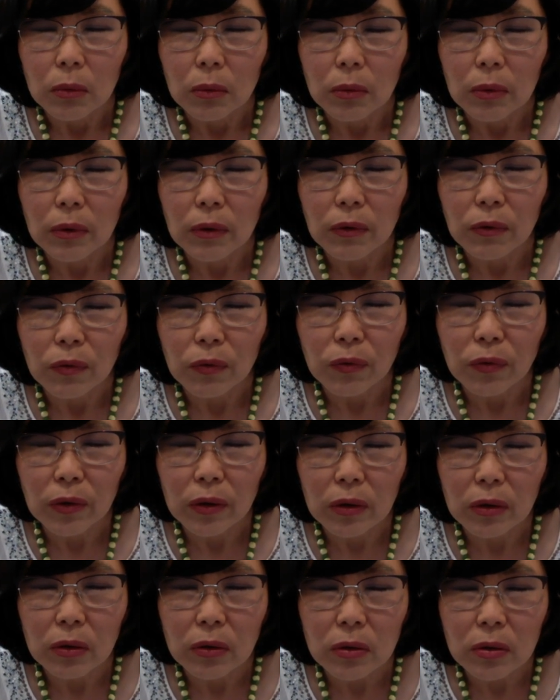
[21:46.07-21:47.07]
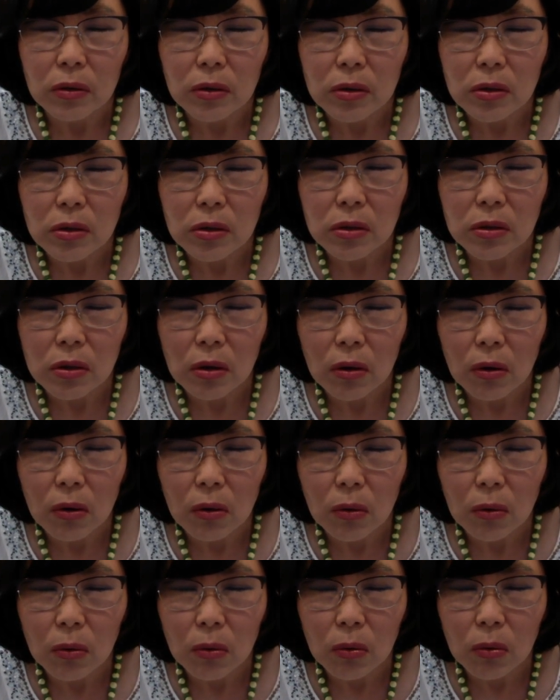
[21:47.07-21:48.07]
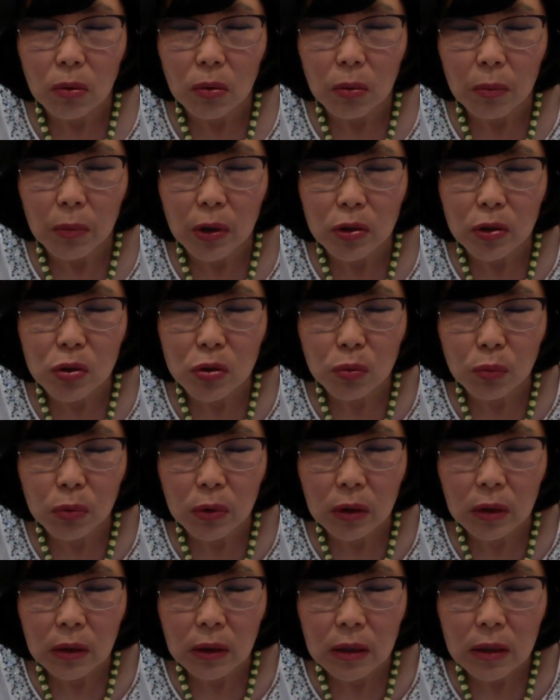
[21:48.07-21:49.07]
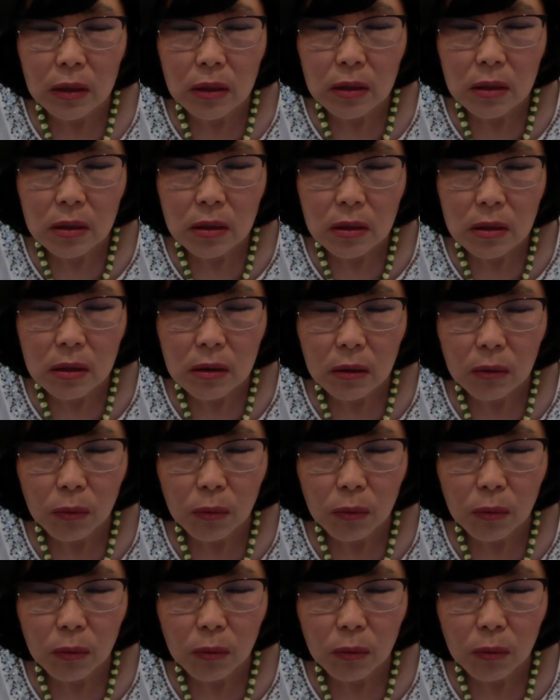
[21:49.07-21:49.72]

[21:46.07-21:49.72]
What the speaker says: We feel so much release.